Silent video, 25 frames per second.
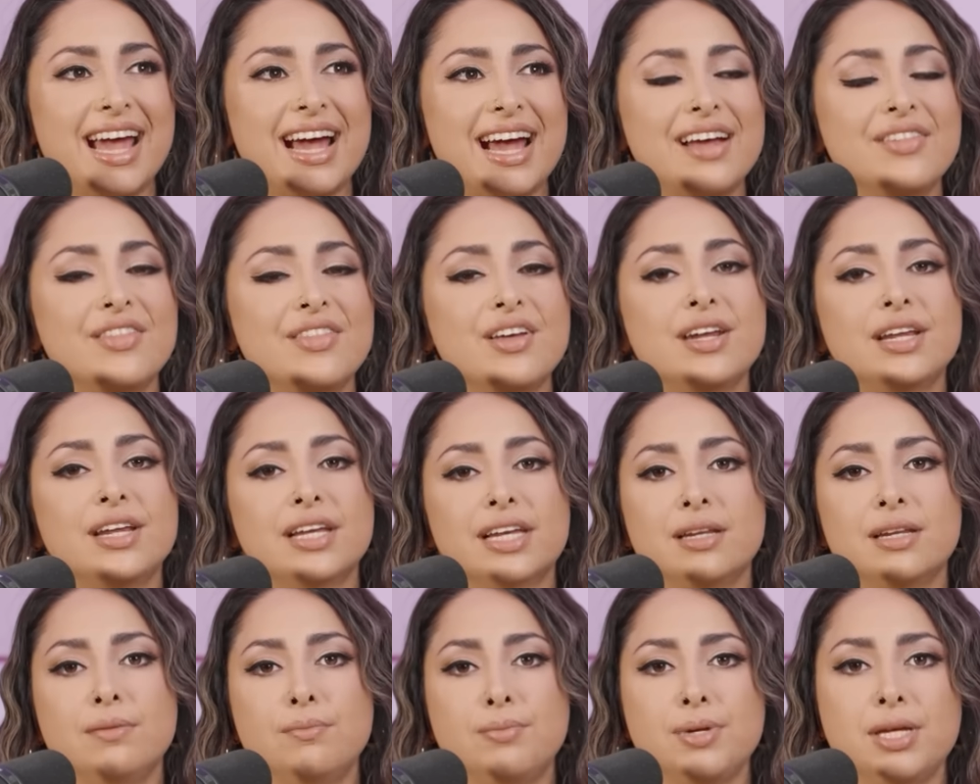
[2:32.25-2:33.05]
And then it
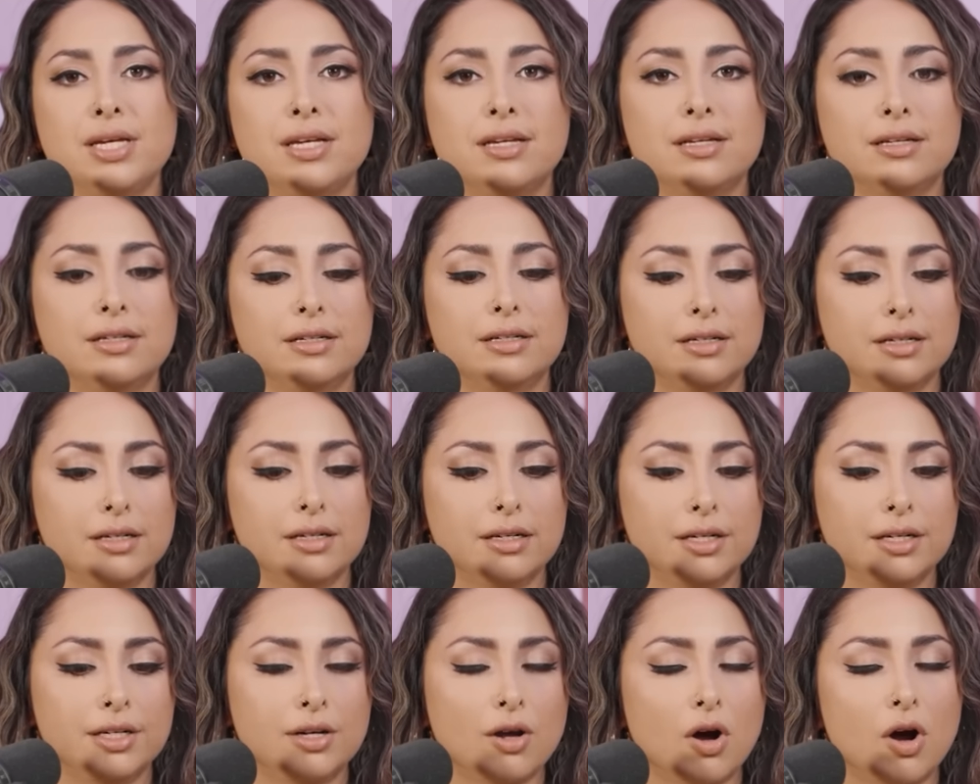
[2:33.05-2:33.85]
can be
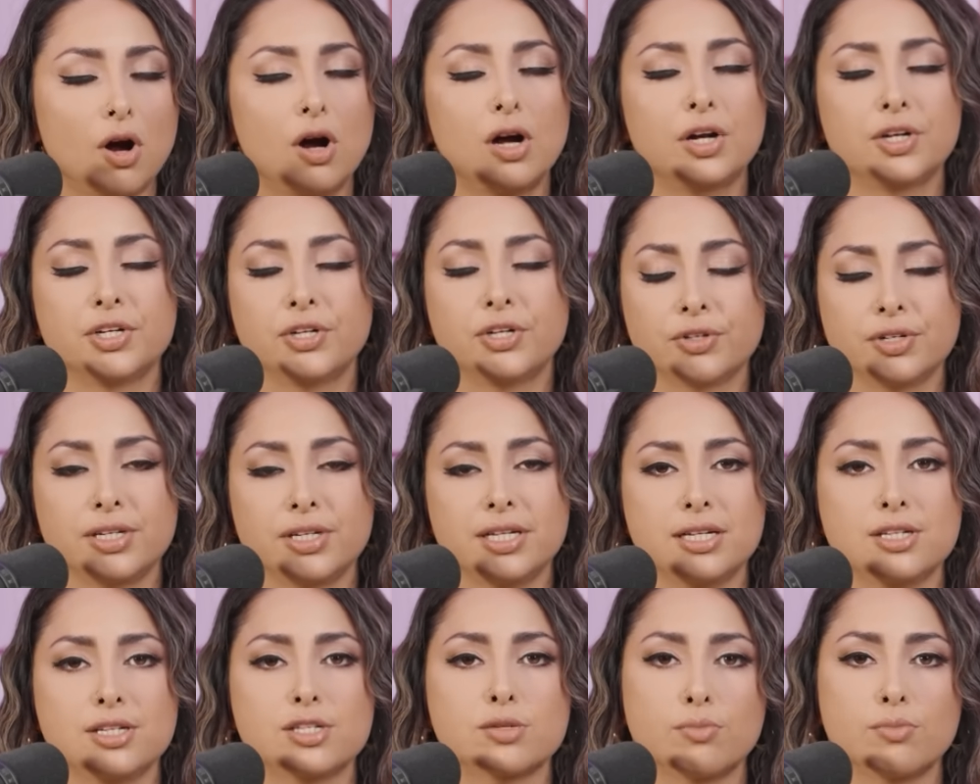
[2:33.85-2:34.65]
an on your
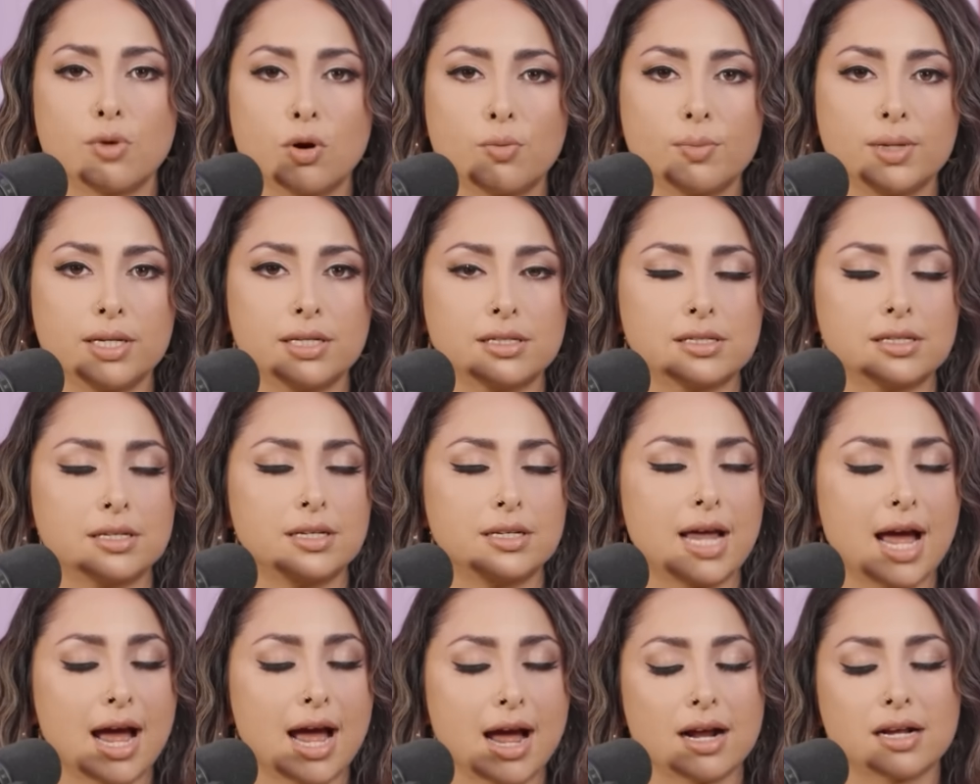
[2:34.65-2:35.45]
knees moment,
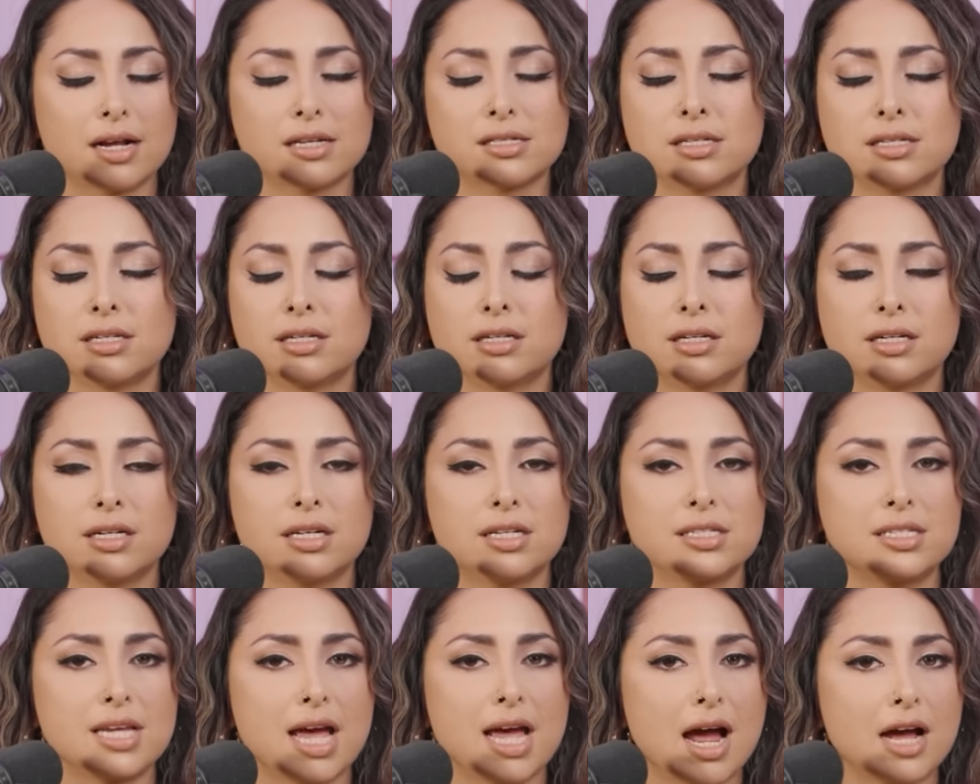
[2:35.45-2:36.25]
an accident, a
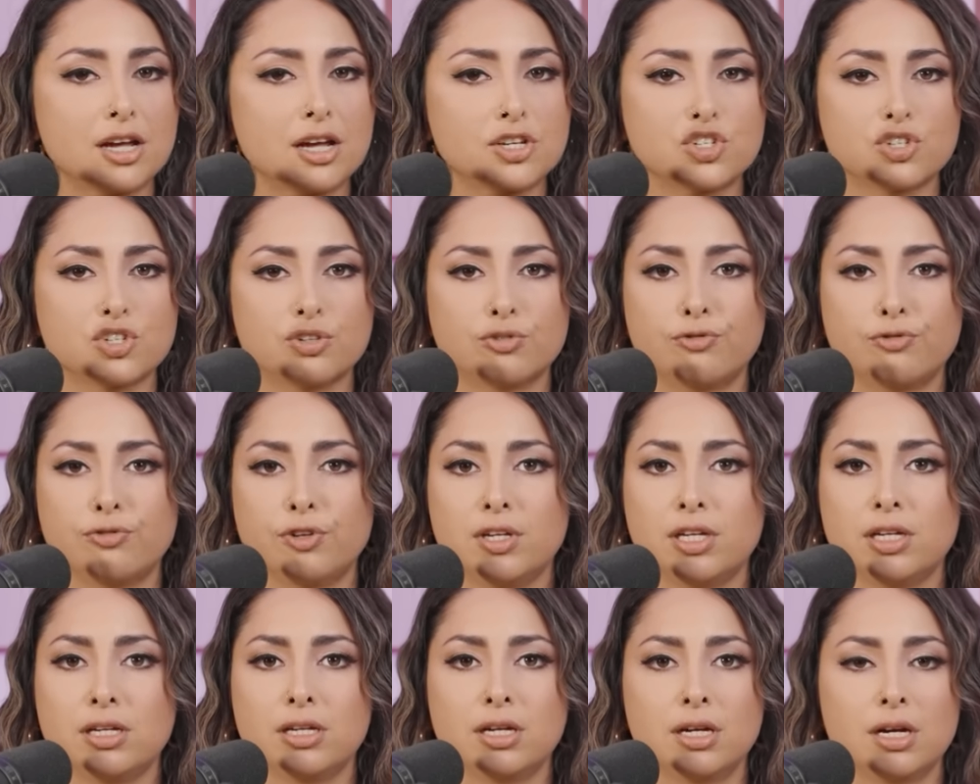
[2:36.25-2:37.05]

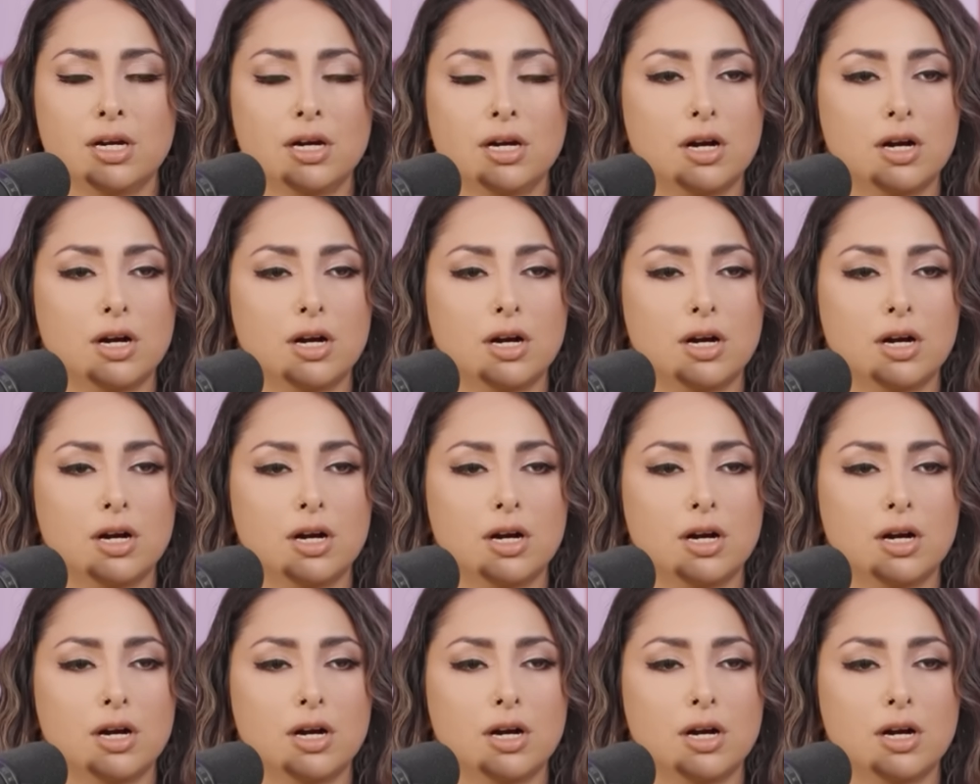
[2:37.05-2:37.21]
catastrophe,